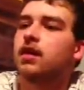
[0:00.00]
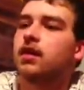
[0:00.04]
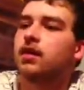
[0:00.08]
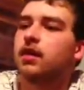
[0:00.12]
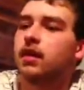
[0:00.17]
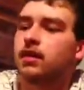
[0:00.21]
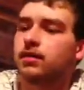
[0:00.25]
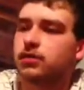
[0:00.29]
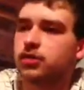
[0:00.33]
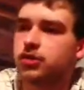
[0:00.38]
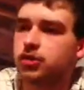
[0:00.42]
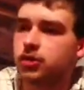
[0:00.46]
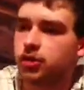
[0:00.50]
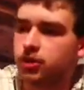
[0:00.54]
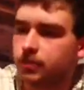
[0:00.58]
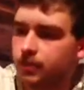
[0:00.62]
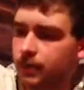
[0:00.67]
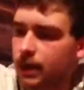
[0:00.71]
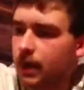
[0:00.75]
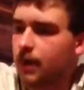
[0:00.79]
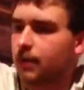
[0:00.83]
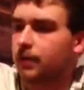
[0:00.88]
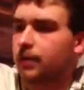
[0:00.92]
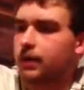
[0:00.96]
That should
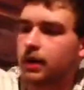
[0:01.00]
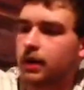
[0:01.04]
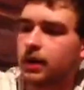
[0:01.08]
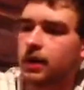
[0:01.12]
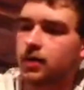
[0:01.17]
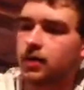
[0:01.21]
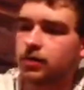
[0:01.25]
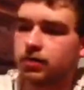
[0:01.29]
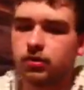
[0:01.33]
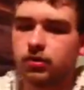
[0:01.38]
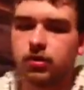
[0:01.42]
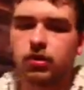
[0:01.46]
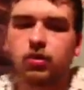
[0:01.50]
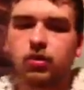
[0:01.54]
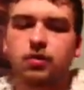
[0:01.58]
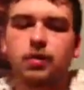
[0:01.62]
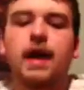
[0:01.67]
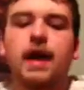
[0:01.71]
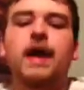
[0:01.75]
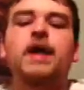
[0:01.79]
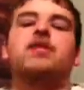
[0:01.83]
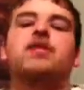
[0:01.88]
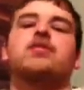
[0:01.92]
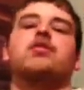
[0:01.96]
be able to get you 2
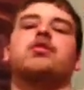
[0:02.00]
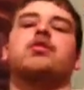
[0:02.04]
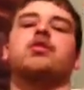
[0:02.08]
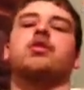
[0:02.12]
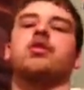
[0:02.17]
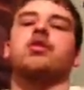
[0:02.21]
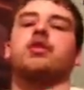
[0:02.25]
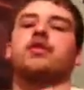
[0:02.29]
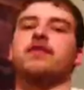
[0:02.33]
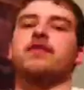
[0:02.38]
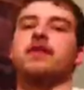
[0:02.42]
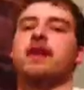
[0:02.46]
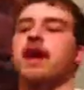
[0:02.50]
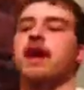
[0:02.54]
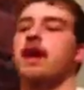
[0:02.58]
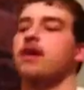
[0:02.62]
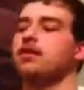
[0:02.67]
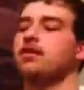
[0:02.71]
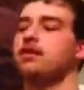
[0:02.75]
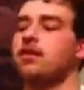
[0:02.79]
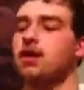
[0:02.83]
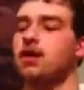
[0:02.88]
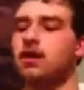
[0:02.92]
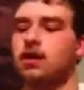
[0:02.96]
mags worth of
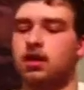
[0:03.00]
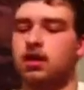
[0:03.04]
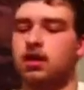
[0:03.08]
gas.